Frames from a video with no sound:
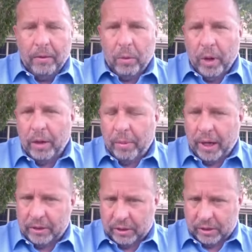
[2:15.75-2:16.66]
The way to
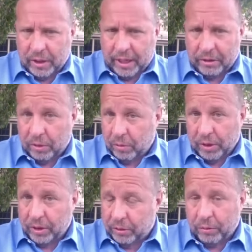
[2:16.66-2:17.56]
pass this class, there are
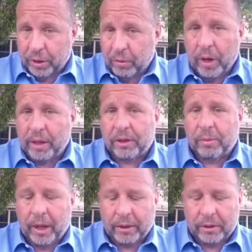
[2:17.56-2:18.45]
really 3 ways to
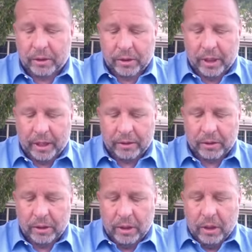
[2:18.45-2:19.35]
pass this
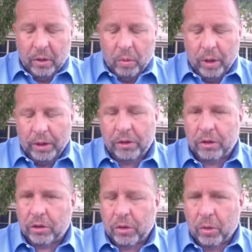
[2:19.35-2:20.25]
class. One is
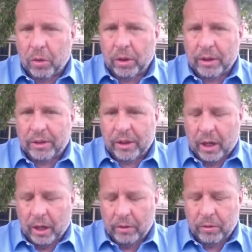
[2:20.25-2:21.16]
to score at least
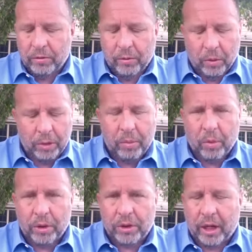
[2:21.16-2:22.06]
140
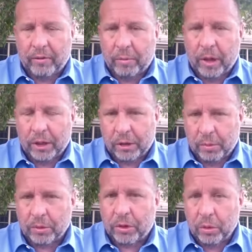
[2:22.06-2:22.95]
points out of a
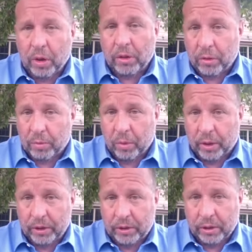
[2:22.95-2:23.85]
possible 200
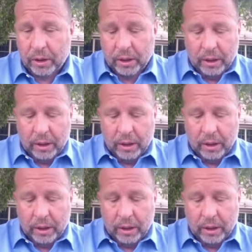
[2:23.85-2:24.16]
points.